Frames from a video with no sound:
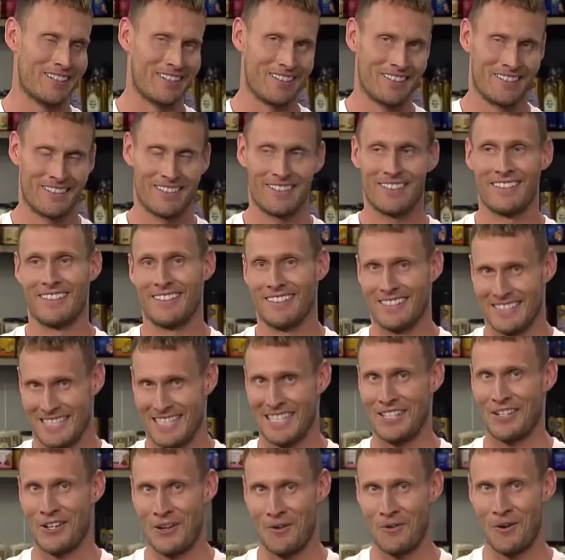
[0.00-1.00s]
Oh, yeah.
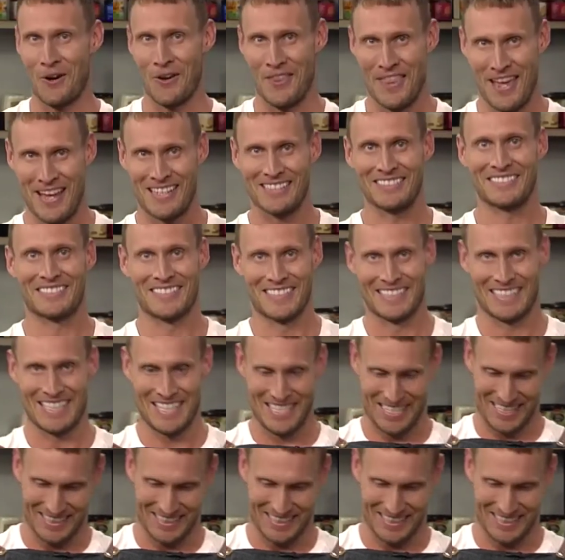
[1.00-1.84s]
Tell you what, yeah, that is Sunday delicious.